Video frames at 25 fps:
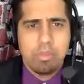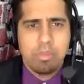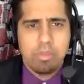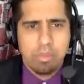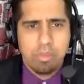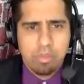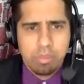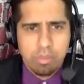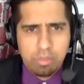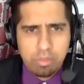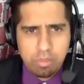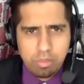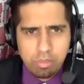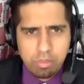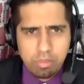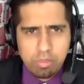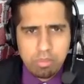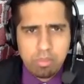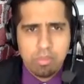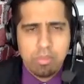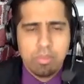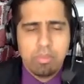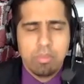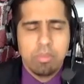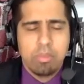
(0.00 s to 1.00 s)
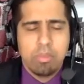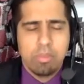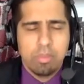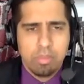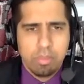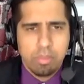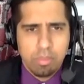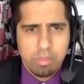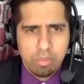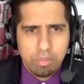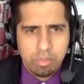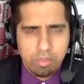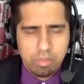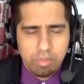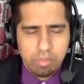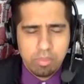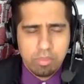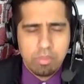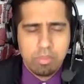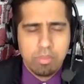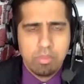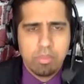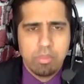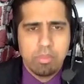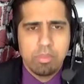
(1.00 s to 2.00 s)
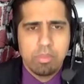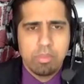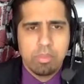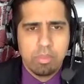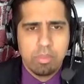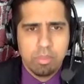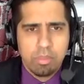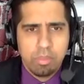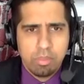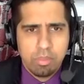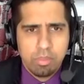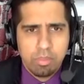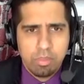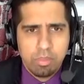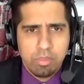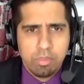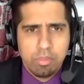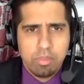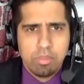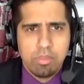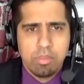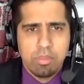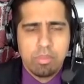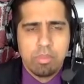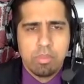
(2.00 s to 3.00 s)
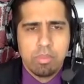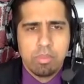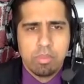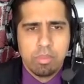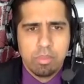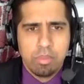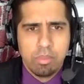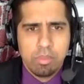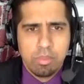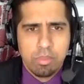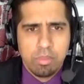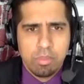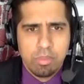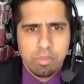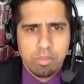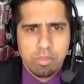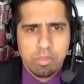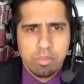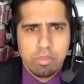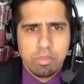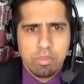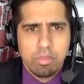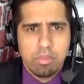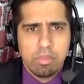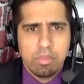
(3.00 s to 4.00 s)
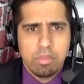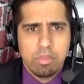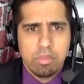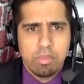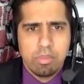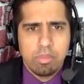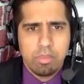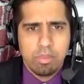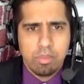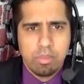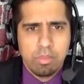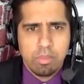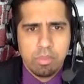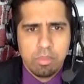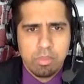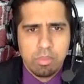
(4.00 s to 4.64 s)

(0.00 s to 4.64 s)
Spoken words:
(not speaking)